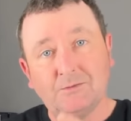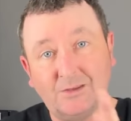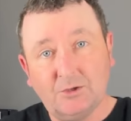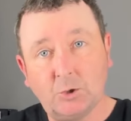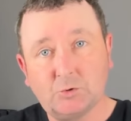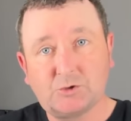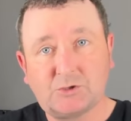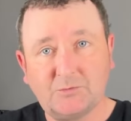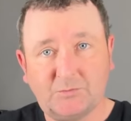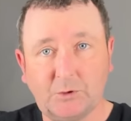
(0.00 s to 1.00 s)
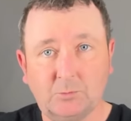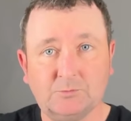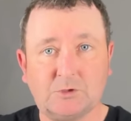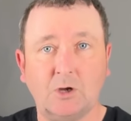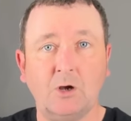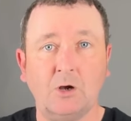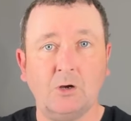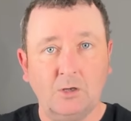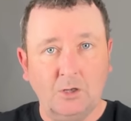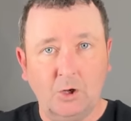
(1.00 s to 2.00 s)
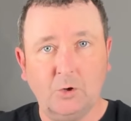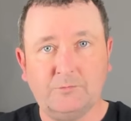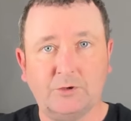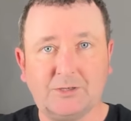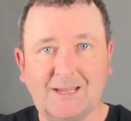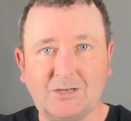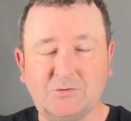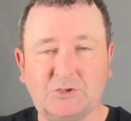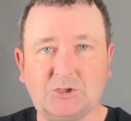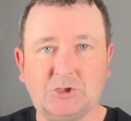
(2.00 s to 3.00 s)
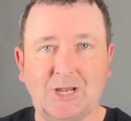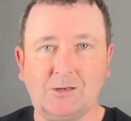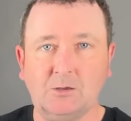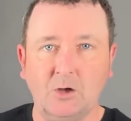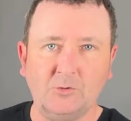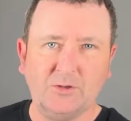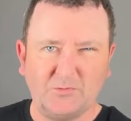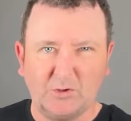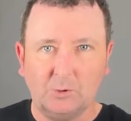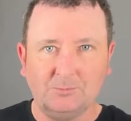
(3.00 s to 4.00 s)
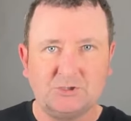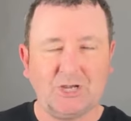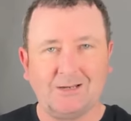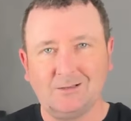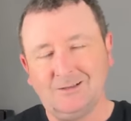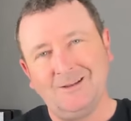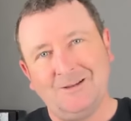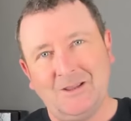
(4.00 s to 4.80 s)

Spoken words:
then those films are over on the Catch Fishing channel, on the film channel,